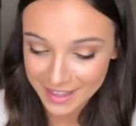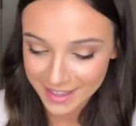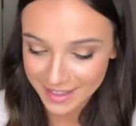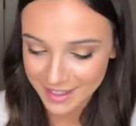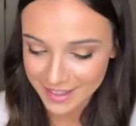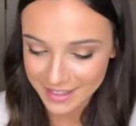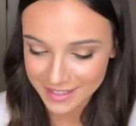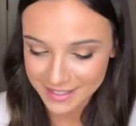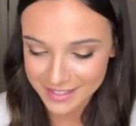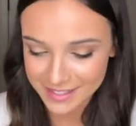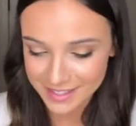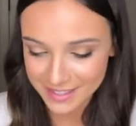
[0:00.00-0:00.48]

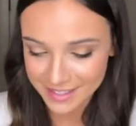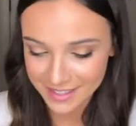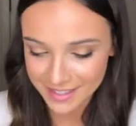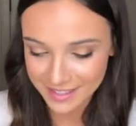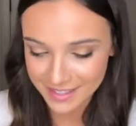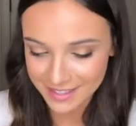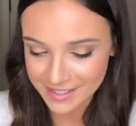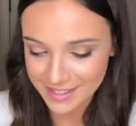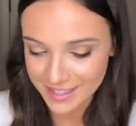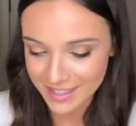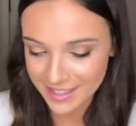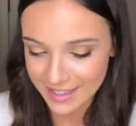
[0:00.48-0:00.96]
This
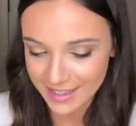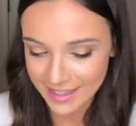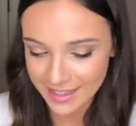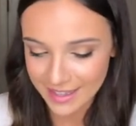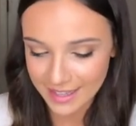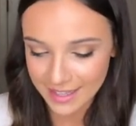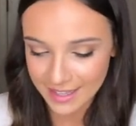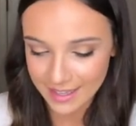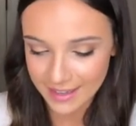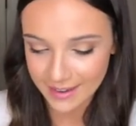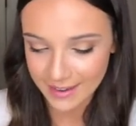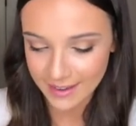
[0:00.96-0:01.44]
is
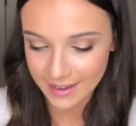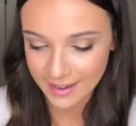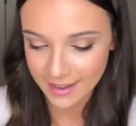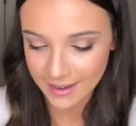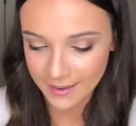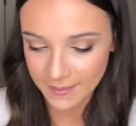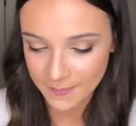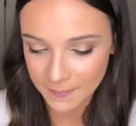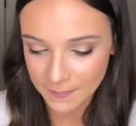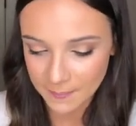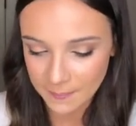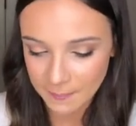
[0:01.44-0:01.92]
the
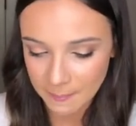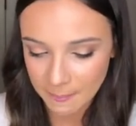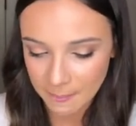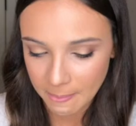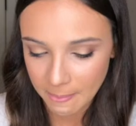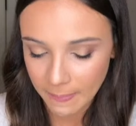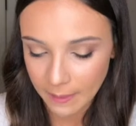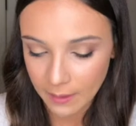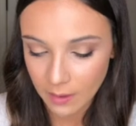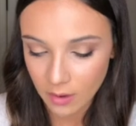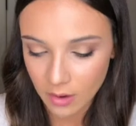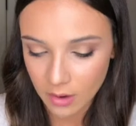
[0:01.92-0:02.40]

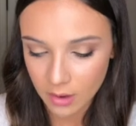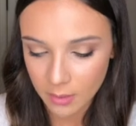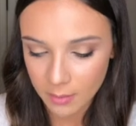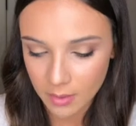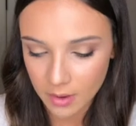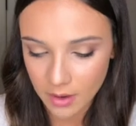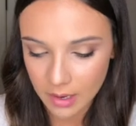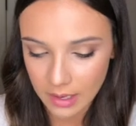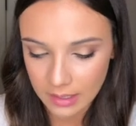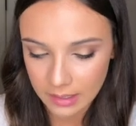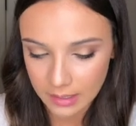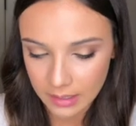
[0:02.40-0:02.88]

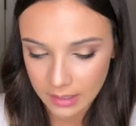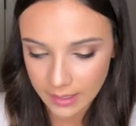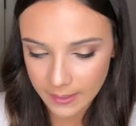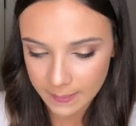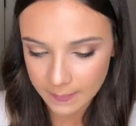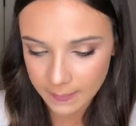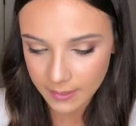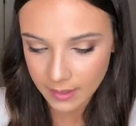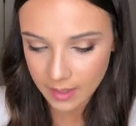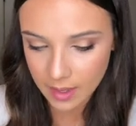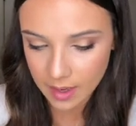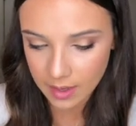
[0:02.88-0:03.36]
Arbonne
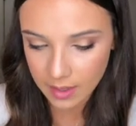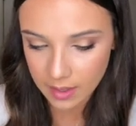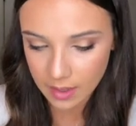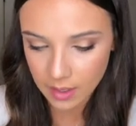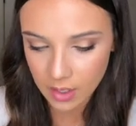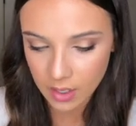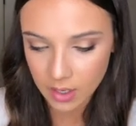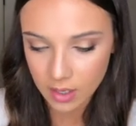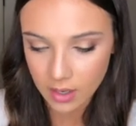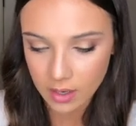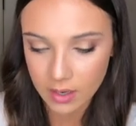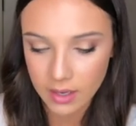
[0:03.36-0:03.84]
lip
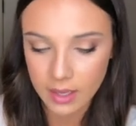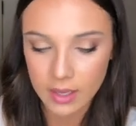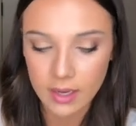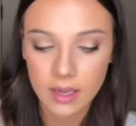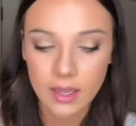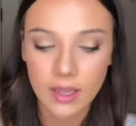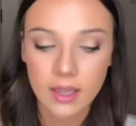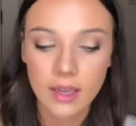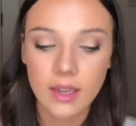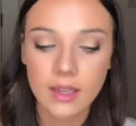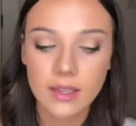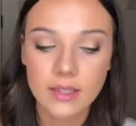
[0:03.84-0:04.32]
liner, and
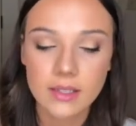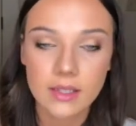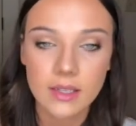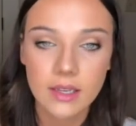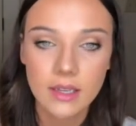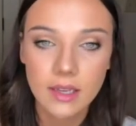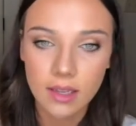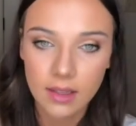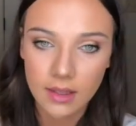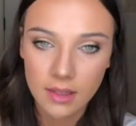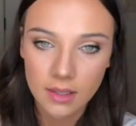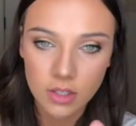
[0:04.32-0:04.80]
it is
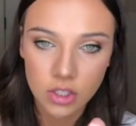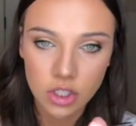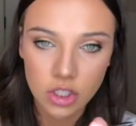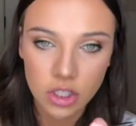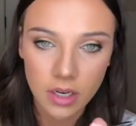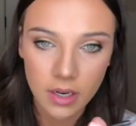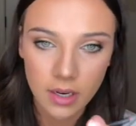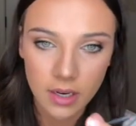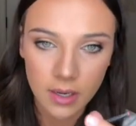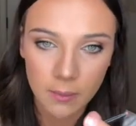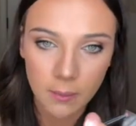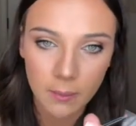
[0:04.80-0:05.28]
in the
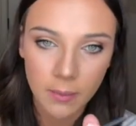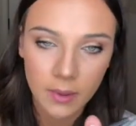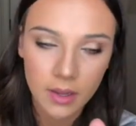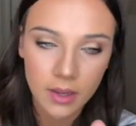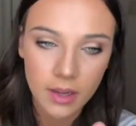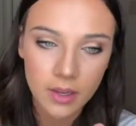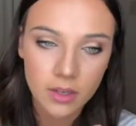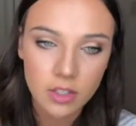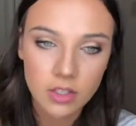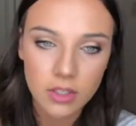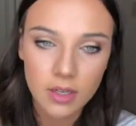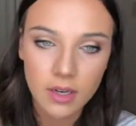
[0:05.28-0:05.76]
shade
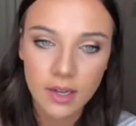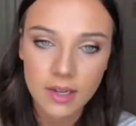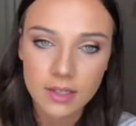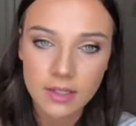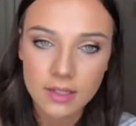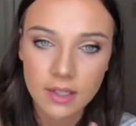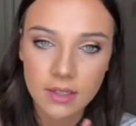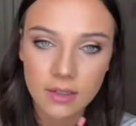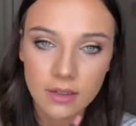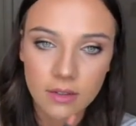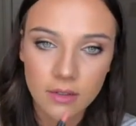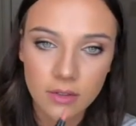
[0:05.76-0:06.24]
Peach. It has
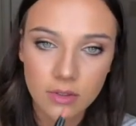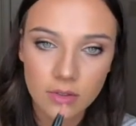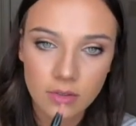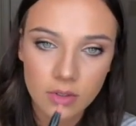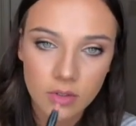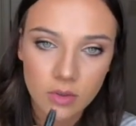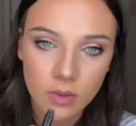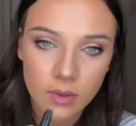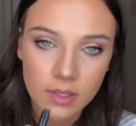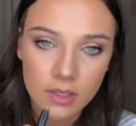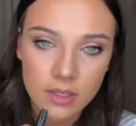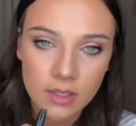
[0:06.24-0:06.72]
like a little
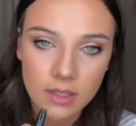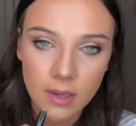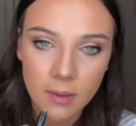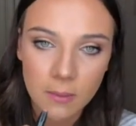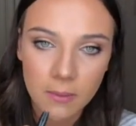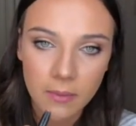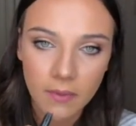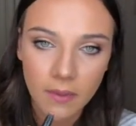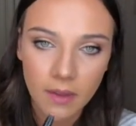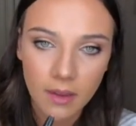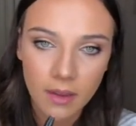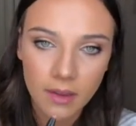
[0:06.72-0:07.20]
twist
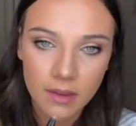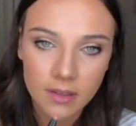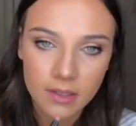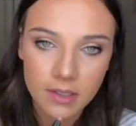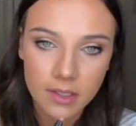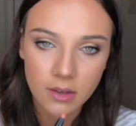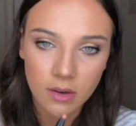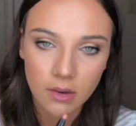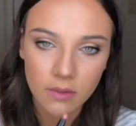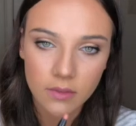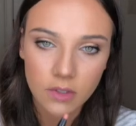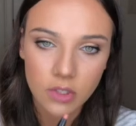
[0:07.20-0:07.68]
up thing,
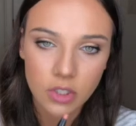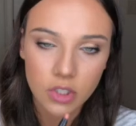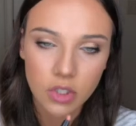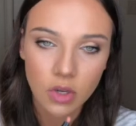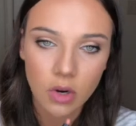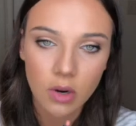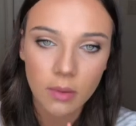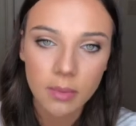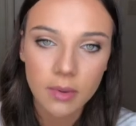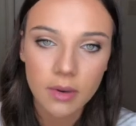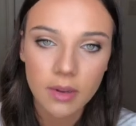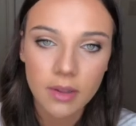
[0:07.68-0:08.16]
don't have to
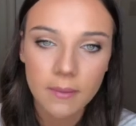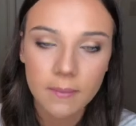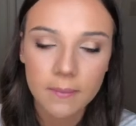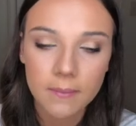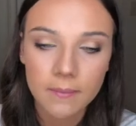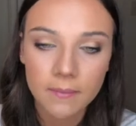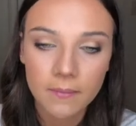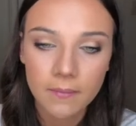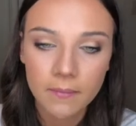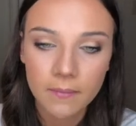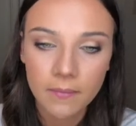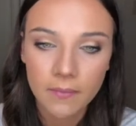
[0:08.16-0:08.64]
sharpen it.
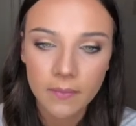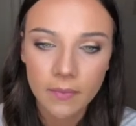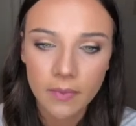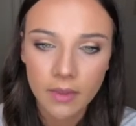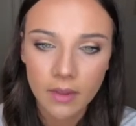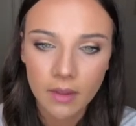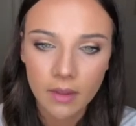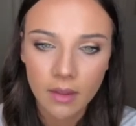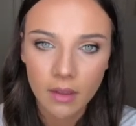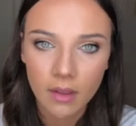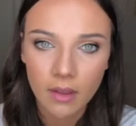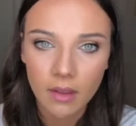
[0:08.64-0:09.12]

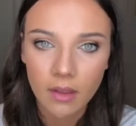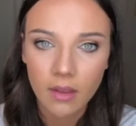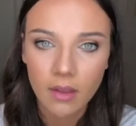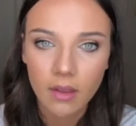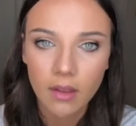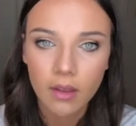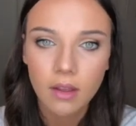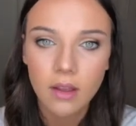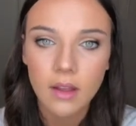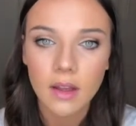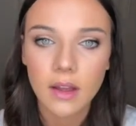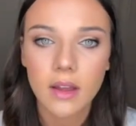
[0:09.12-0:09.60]

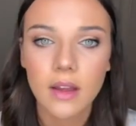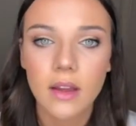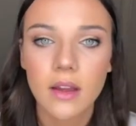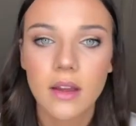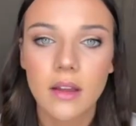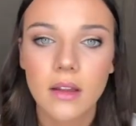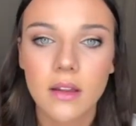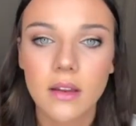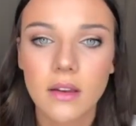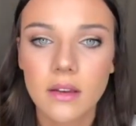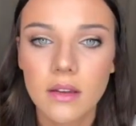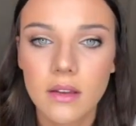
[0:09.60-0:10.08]

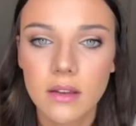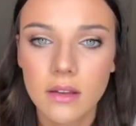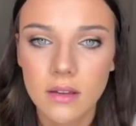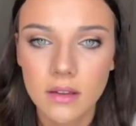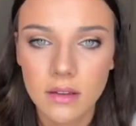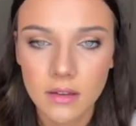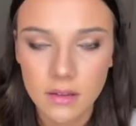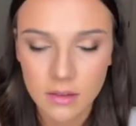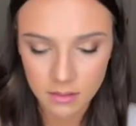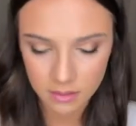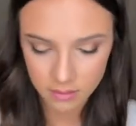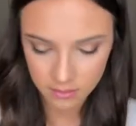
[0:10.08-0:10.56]
And
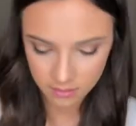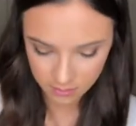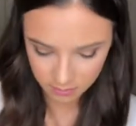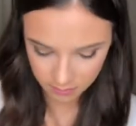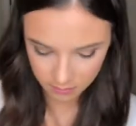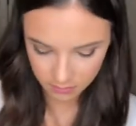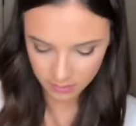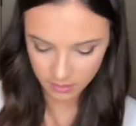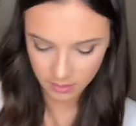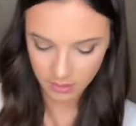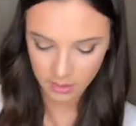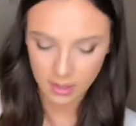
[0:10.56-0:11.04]

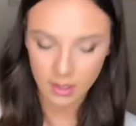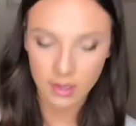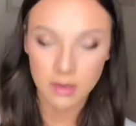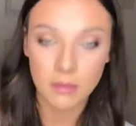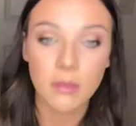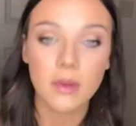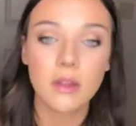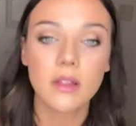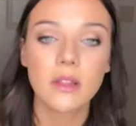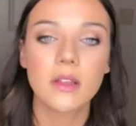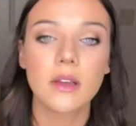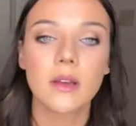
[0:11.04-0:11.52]
line
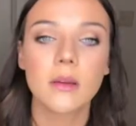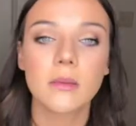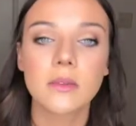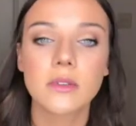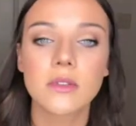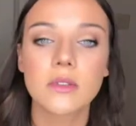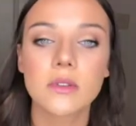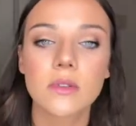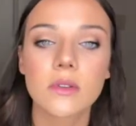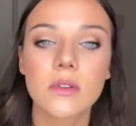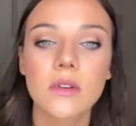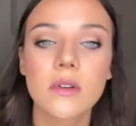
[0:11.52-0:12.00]
my
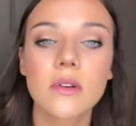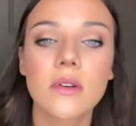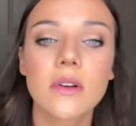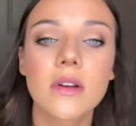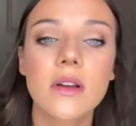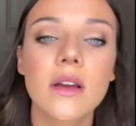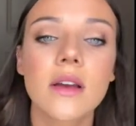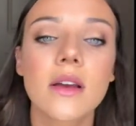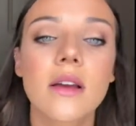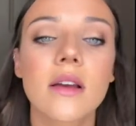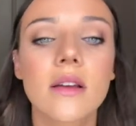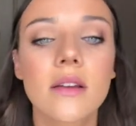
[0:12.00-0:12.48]
lips real
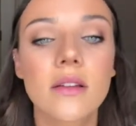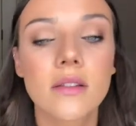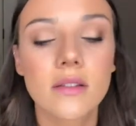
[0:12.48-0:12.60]
quick.